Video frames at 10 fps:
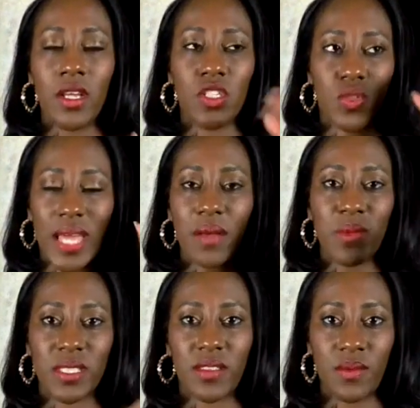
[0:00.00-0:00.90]
So that
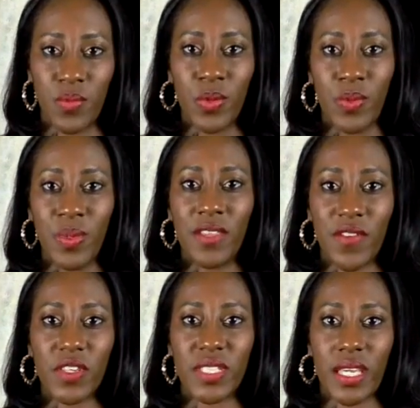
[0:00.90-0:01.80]
would be the
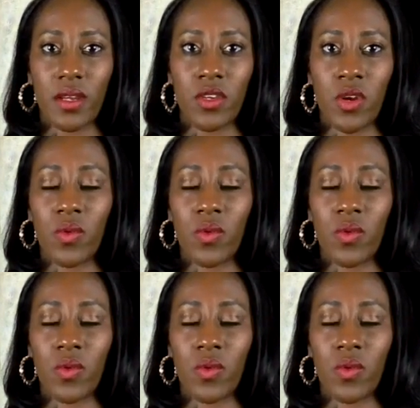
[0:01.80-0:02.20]
first thing,